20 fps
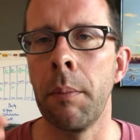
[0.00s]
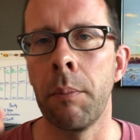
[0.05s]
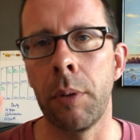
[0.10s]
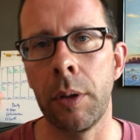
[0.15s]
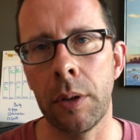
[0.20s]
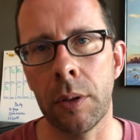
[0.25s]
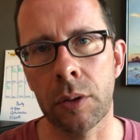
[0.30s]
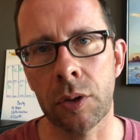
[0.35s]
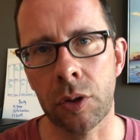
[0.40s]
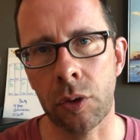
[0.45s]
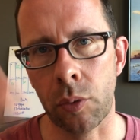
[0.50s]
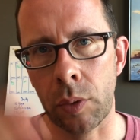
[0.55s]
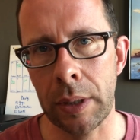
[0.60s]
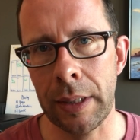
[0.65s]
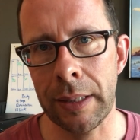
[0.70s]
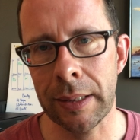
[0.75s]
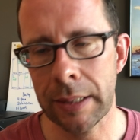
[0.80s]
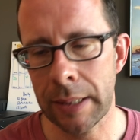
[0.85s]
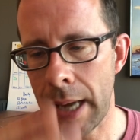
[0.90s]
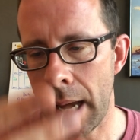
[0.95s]
Put your
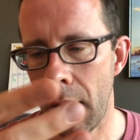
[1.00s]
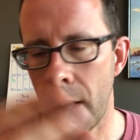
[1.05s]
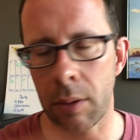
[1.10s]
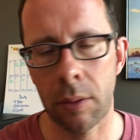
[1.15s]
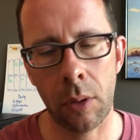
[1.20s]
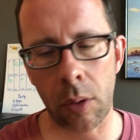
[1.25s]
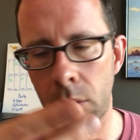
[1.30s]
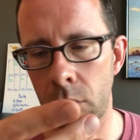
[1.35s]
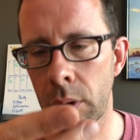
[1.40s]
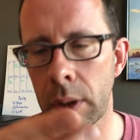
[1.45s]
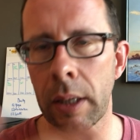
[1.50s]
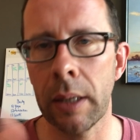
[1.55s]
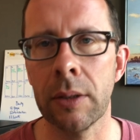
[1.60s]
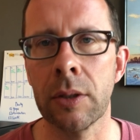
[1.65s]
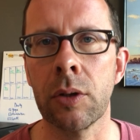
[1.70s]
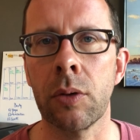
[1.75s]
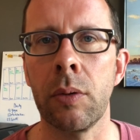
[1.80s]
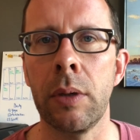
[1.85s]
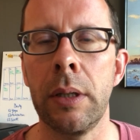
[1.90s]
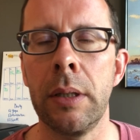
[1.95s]
screens down. Don't look at
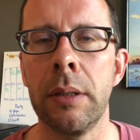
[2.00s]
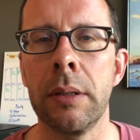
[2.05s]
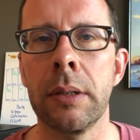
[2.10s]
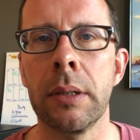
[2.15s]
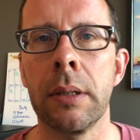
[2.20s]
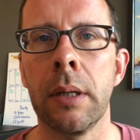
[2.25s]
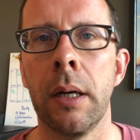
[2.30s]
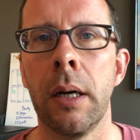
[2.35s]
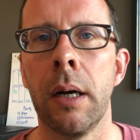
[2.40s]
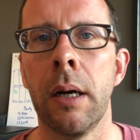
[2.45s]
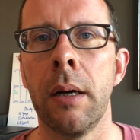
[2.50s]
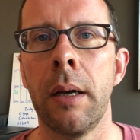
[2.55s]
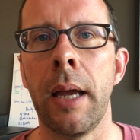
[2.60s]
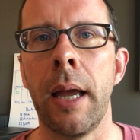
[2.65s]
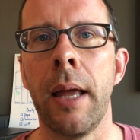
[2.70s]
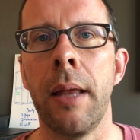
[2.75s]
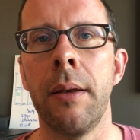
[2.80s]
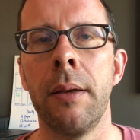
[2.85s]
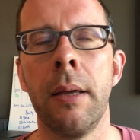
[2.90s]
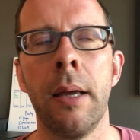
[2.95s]
screens.
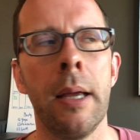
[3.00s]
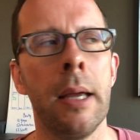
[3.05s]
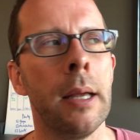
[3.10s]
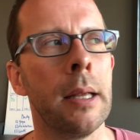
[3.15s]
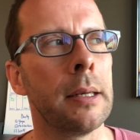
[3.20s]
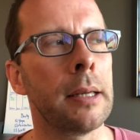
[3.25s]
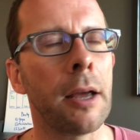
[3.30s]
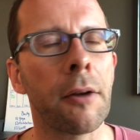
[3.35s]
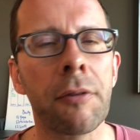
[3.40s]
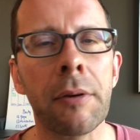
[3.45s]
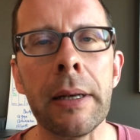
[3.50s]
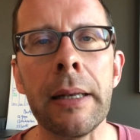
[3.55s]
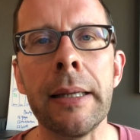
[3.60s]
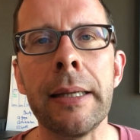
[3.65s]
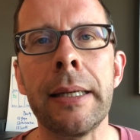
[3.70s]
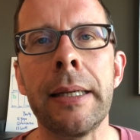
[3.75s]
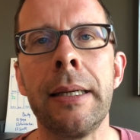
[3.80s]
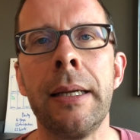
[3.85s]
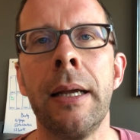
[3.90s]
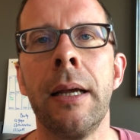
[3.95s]
And
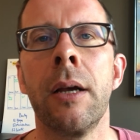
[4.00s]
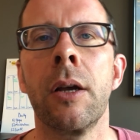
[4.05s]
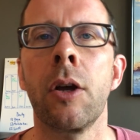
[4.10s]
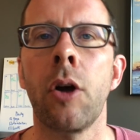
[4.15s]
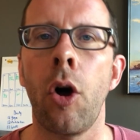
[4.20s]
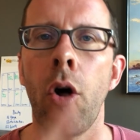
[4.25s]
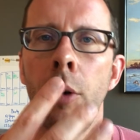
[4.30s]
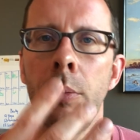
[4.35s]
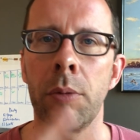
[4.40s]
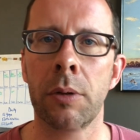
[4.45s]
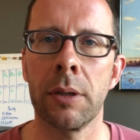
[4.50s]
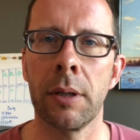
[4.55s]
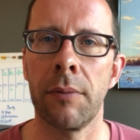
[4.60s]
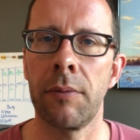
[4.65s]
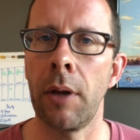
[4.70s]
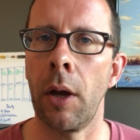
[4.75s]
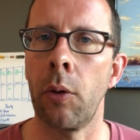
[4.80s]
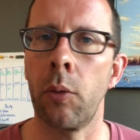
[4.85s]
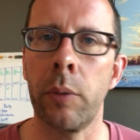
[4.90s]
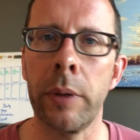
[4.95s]
definitely calm
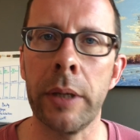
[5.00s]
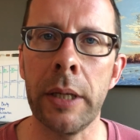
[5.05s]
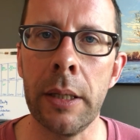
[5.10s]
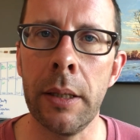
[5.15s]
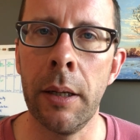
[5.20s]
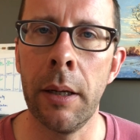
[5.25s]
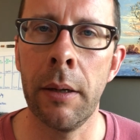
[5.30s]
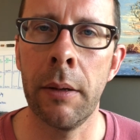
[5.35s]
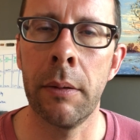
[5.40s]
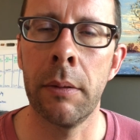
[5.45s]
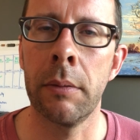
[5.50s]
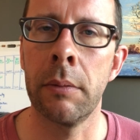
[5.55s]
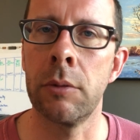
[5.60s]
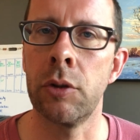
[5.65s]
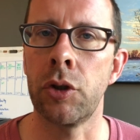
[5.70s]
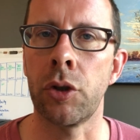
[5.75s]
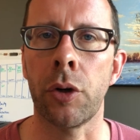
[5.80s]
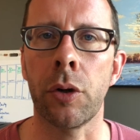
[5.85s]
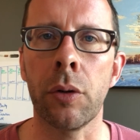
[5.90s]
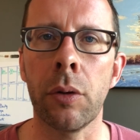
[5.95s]
yourself down. Read,
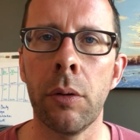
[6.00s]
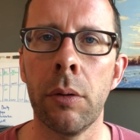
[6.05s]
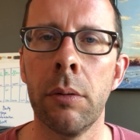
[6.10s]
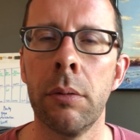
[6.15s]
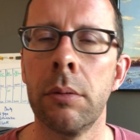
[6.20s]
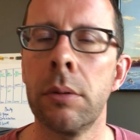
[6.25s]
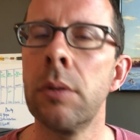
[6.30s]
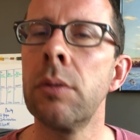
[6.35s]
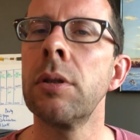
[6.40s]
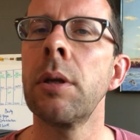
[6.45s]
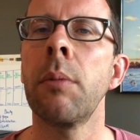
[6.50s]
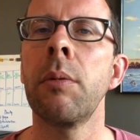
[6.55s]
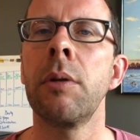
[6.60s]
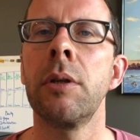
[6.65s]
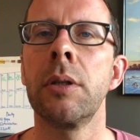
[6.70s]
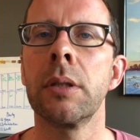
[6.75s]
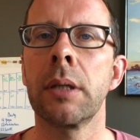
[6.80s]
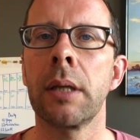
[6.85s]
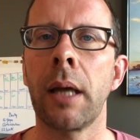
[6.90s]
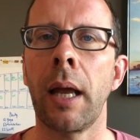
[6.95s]
journal, do
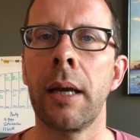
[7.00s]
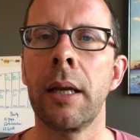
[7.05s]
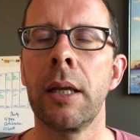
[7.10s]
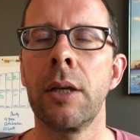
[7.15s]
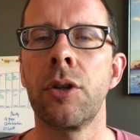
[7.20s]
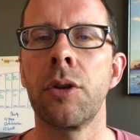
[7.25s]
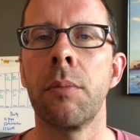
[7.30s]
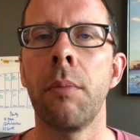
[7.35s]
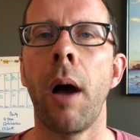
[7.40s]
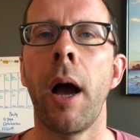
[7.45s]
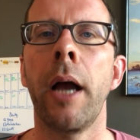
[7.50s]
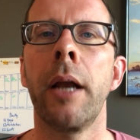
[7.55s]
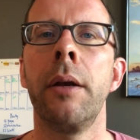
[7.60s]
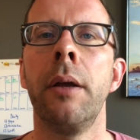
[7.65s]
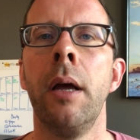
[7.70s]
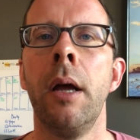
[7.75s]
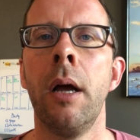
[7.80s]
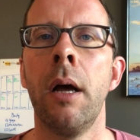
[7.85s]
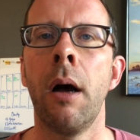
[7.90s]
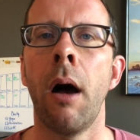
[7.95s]
something just to kind of get your
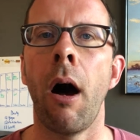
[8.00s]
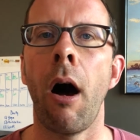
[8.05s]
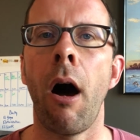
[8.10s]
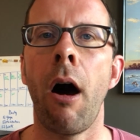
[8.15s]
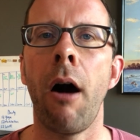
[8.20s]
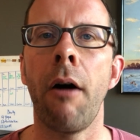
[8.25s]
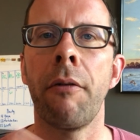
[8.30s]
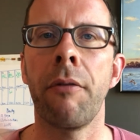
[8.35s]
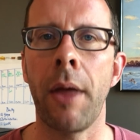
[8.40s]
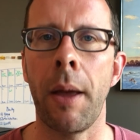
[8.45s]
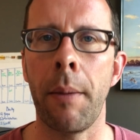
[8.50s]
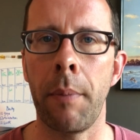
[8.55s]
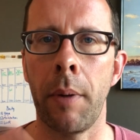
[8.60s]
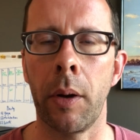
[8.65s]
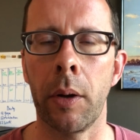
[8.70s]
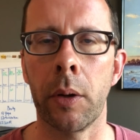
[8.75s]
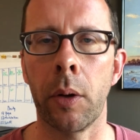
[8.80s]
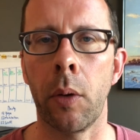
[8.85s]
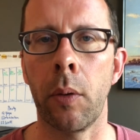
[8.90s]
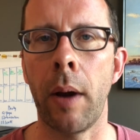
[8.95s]
mind off that
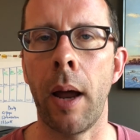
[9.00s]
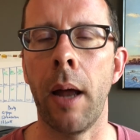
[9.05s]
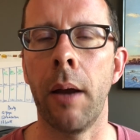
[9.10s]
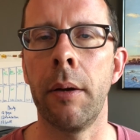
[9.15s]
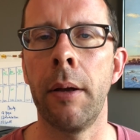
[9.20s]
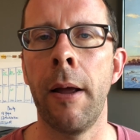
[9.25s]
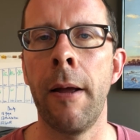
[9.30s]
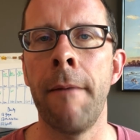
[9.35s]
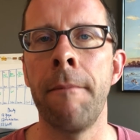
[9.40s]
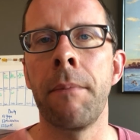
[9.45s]
merry-go-round.